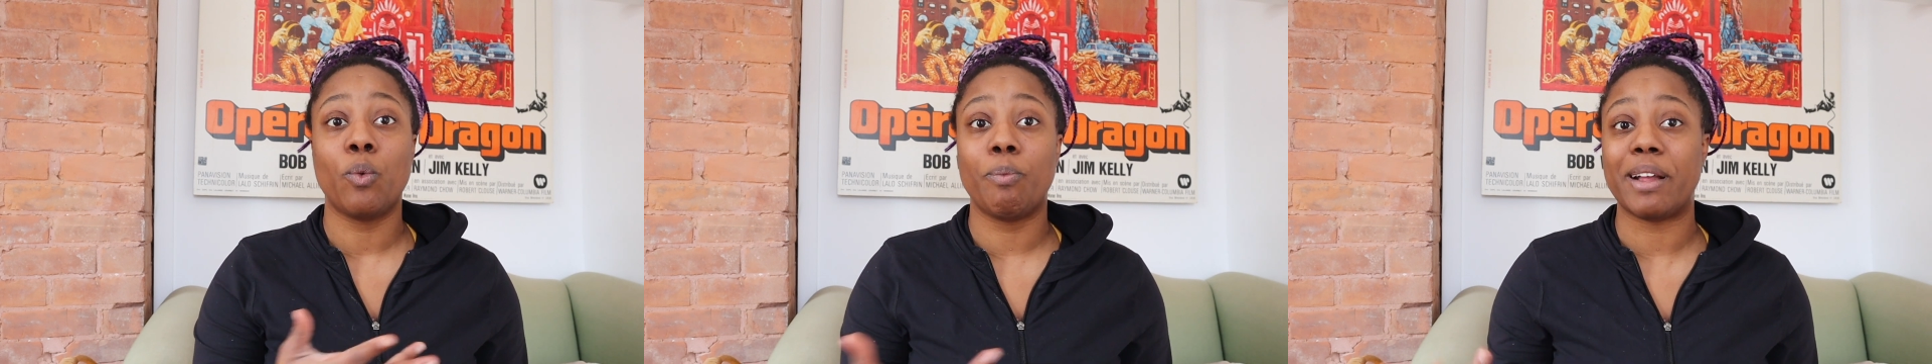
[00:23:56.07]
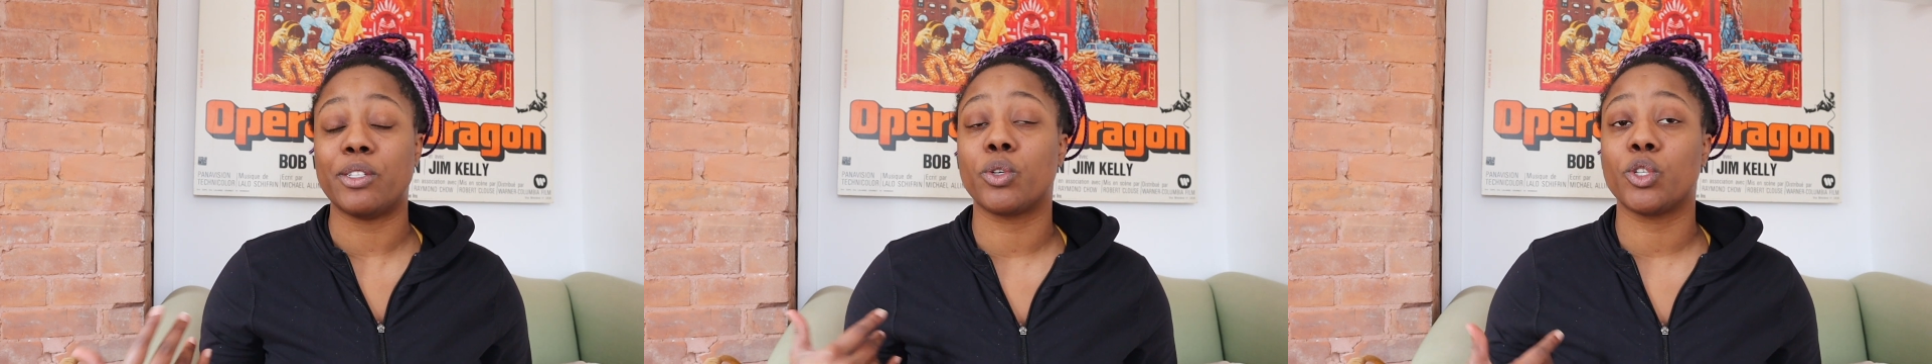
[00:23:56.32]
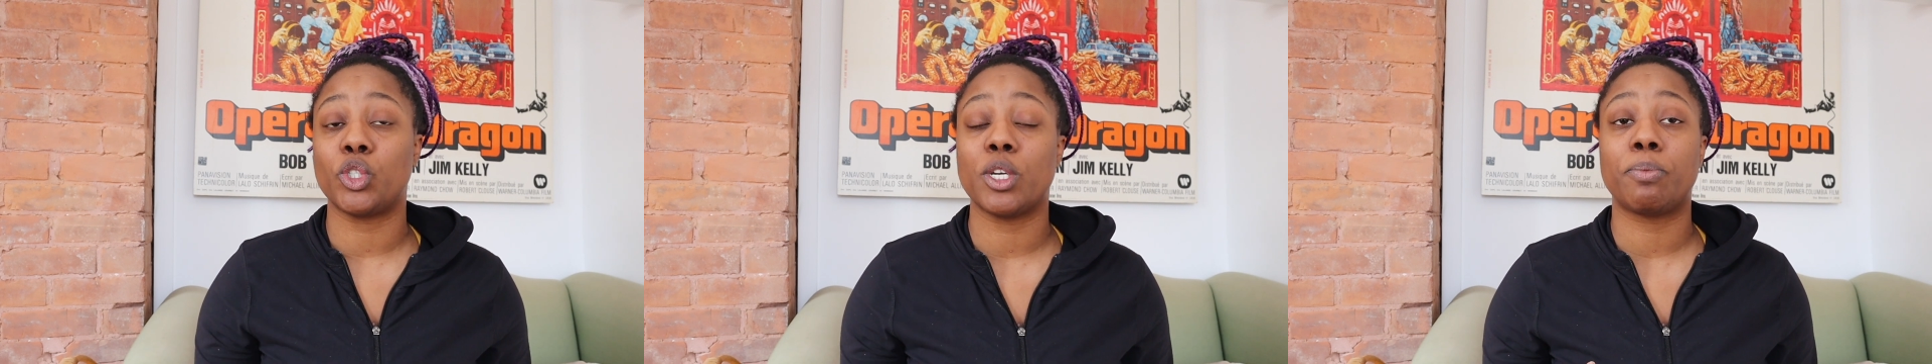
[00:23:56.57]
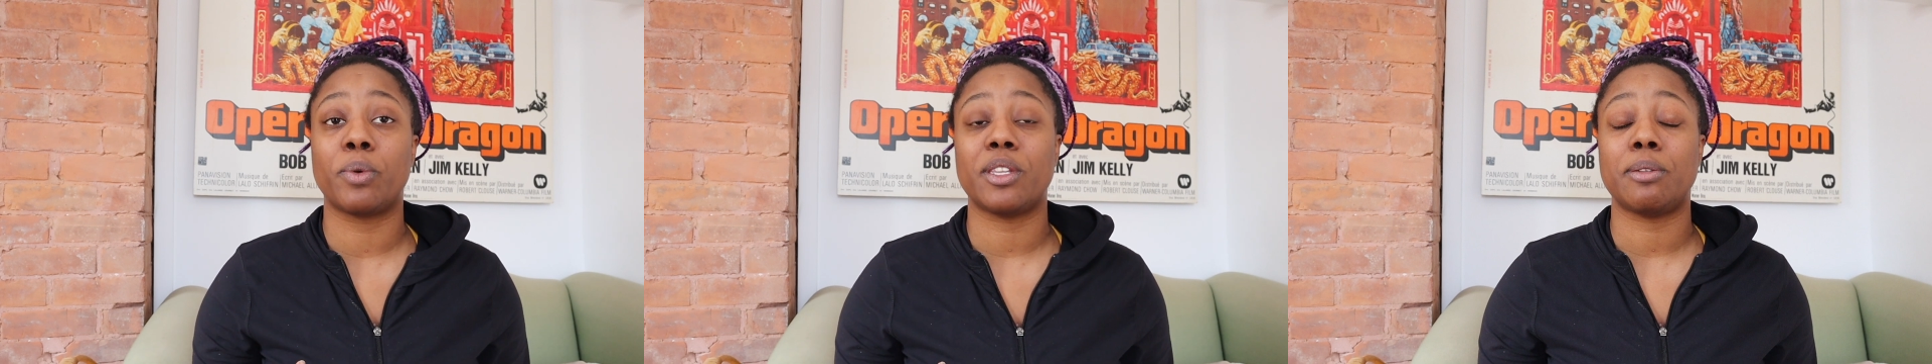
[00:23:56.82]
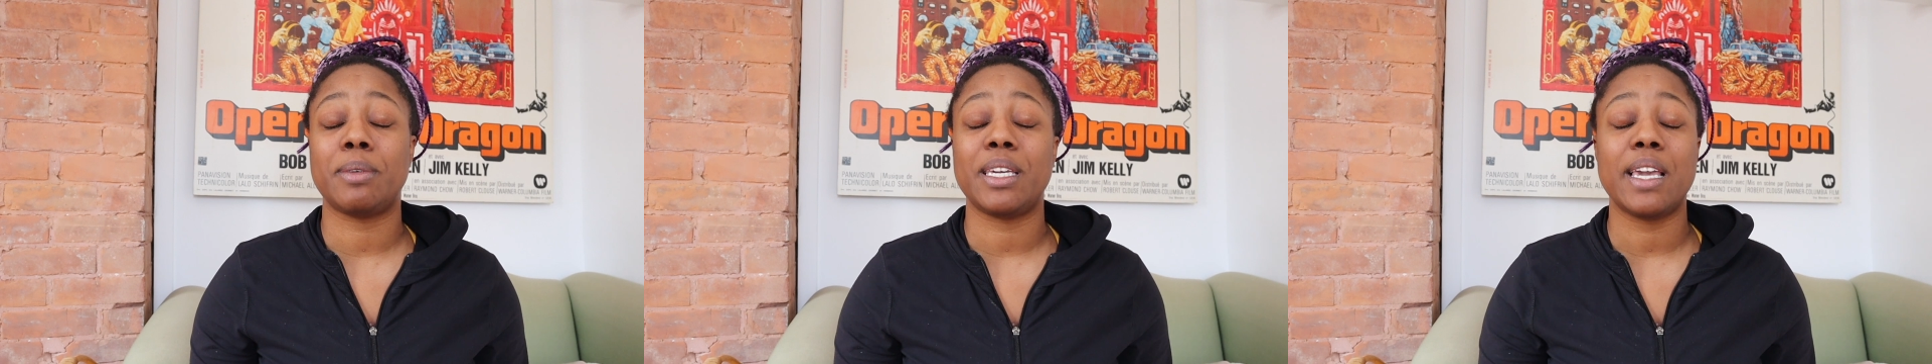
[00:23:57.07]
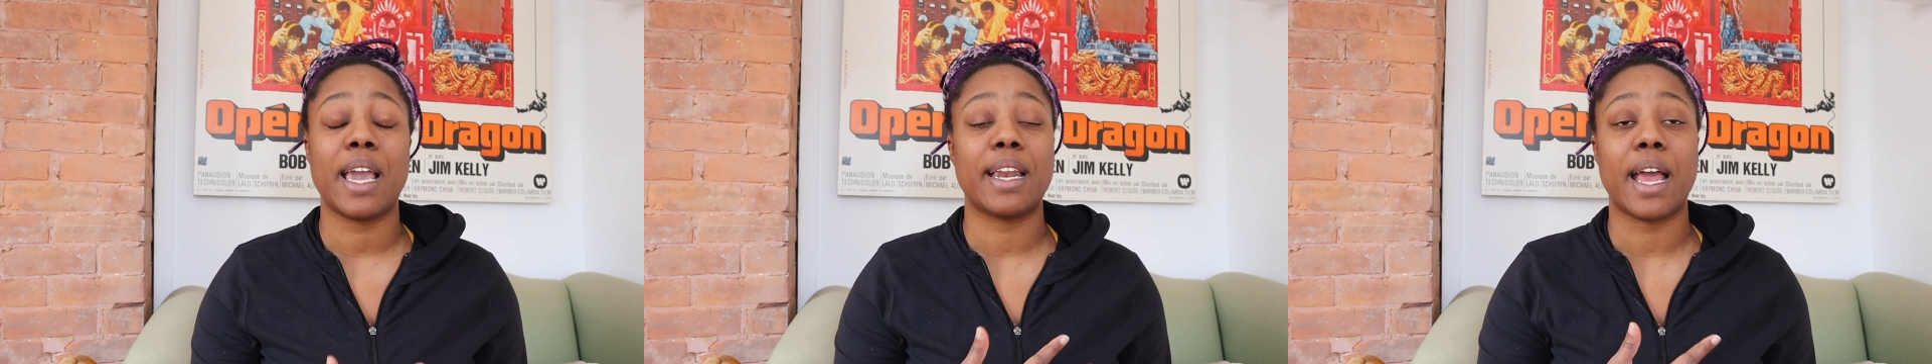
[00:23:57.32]
mentorship with
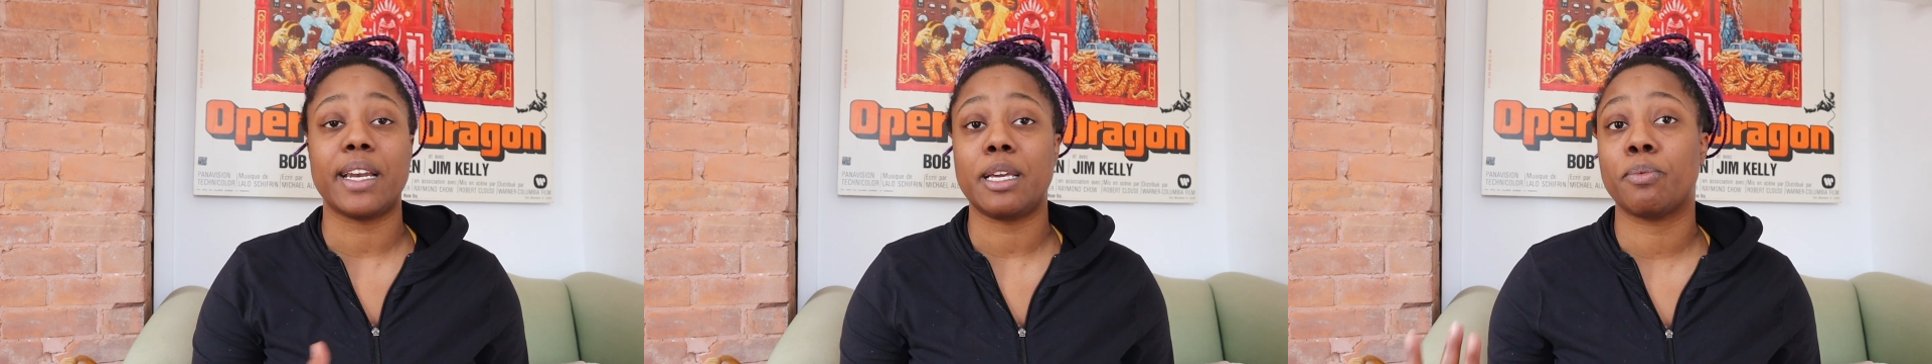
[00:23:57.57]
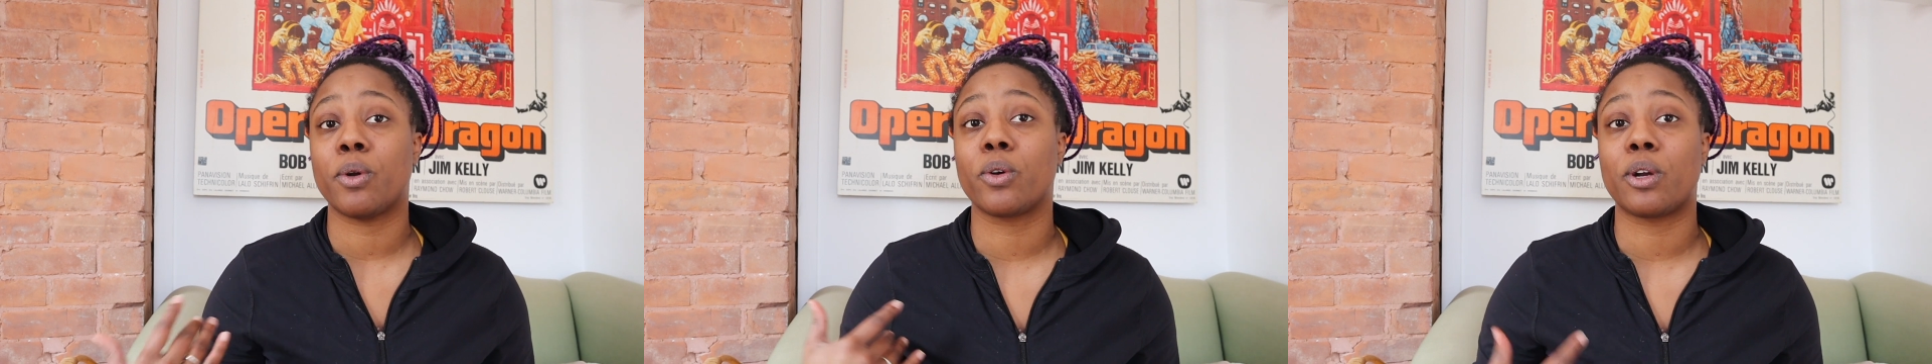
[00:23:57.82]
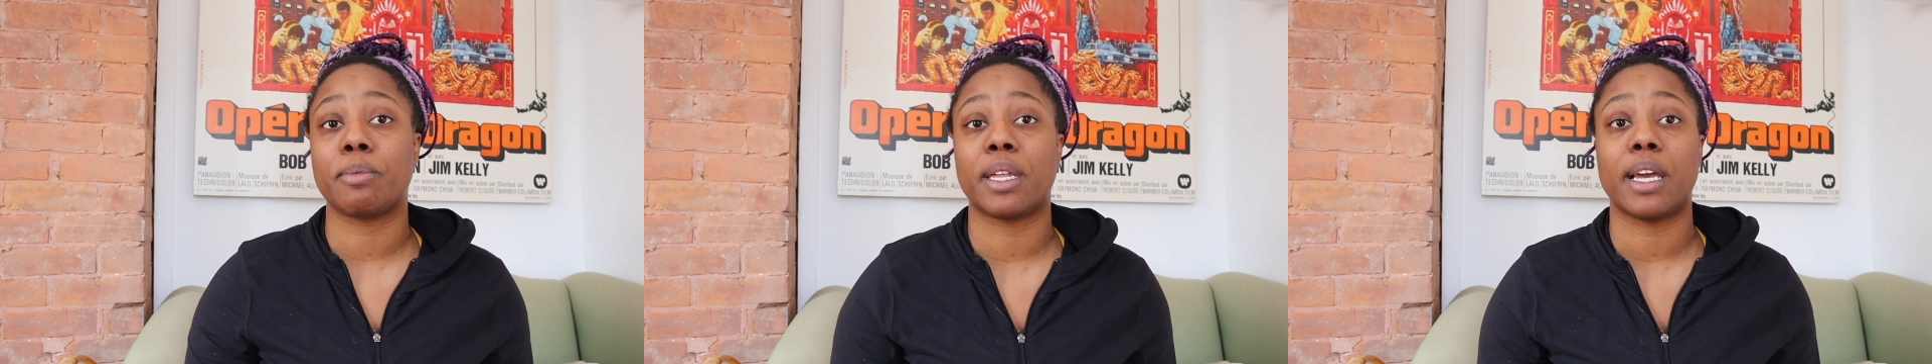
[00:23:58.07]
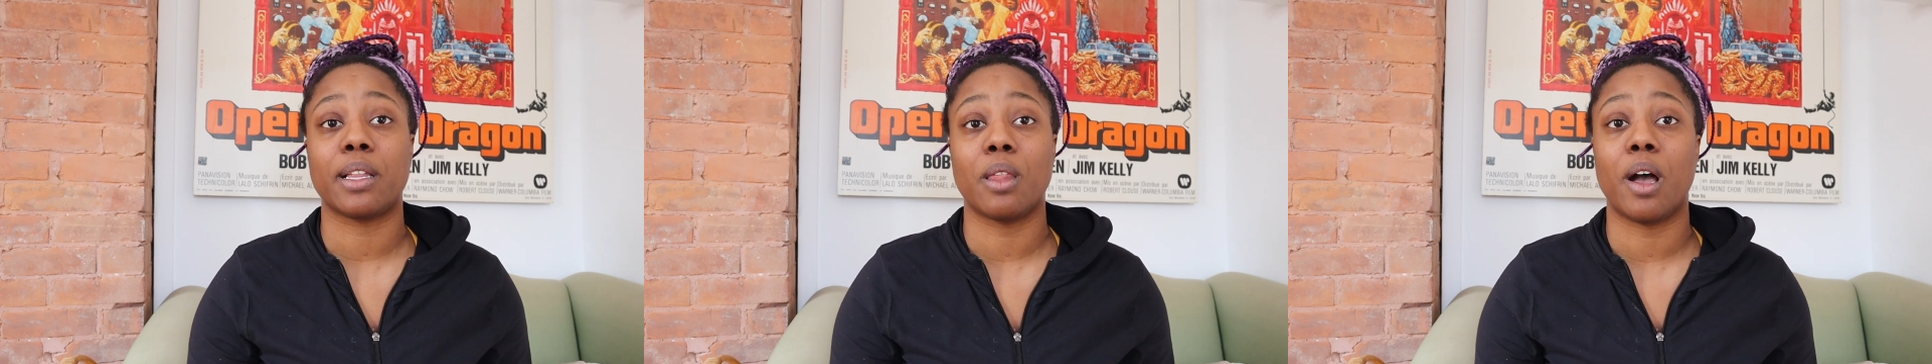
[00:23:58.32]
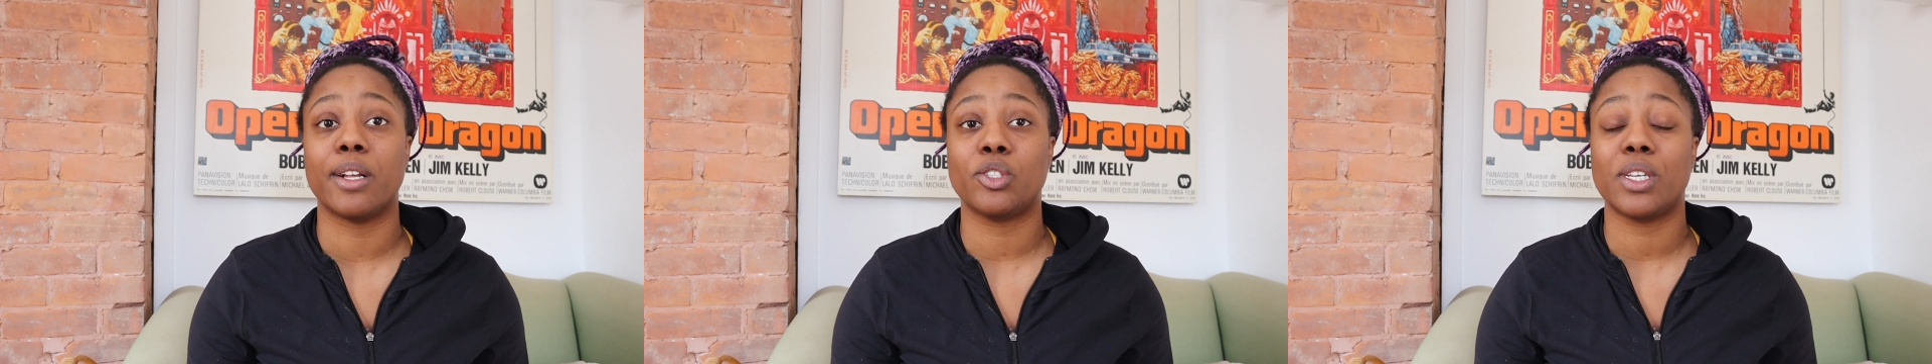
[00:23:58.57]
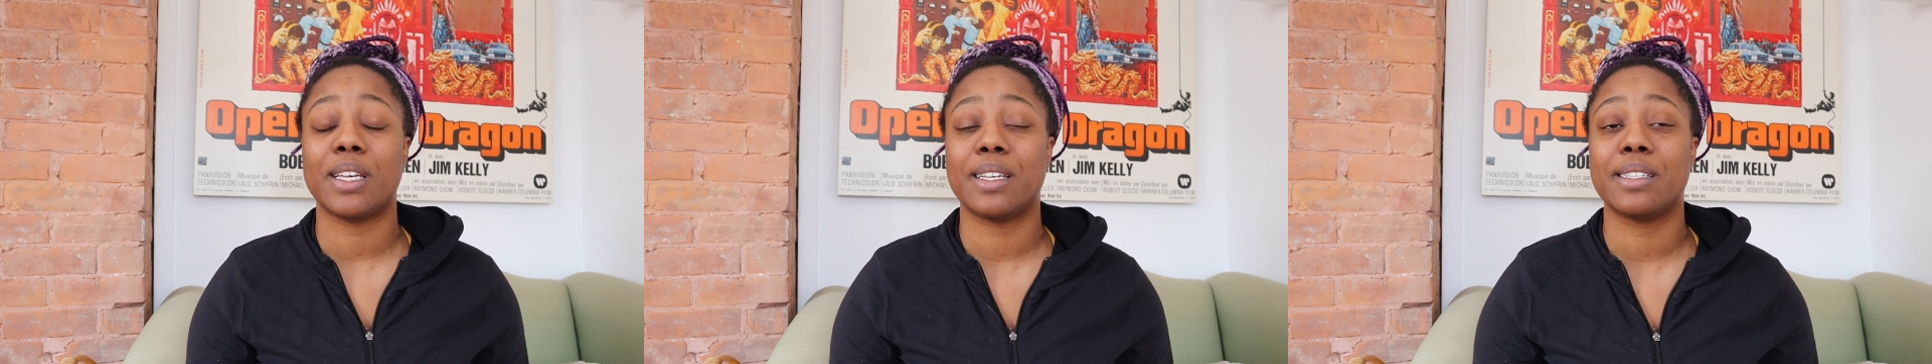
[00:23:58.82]
me, and any program that I
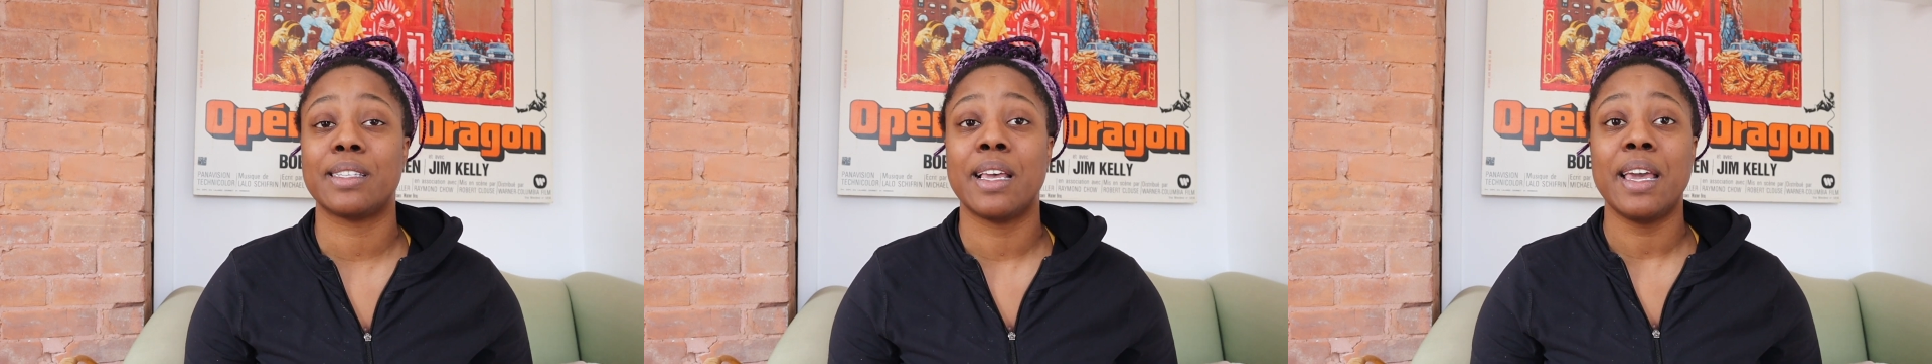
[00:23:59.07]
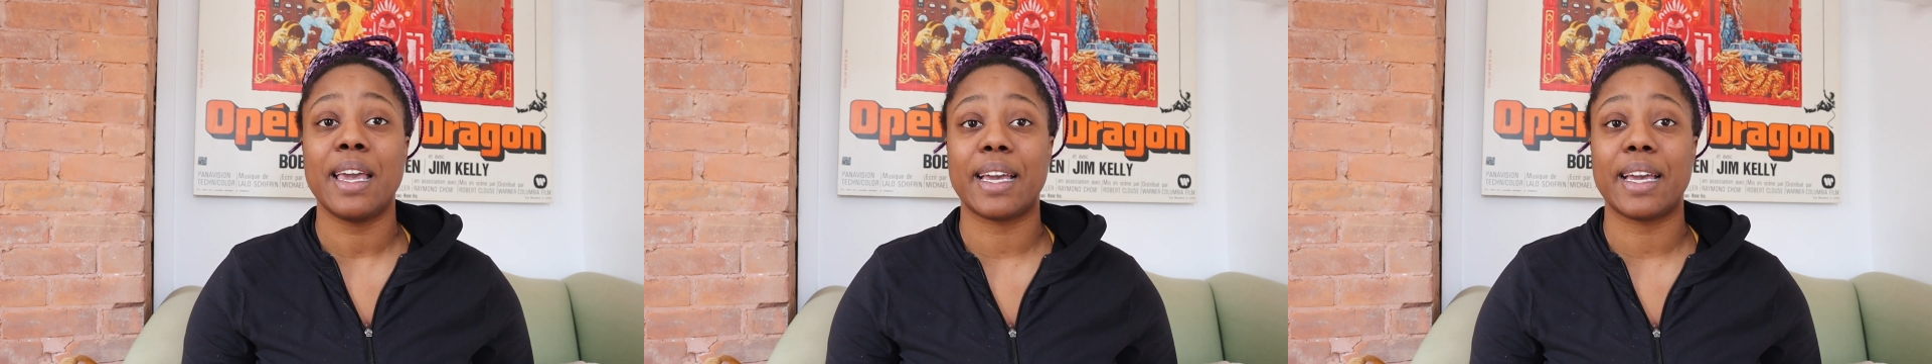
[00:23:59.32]
launch is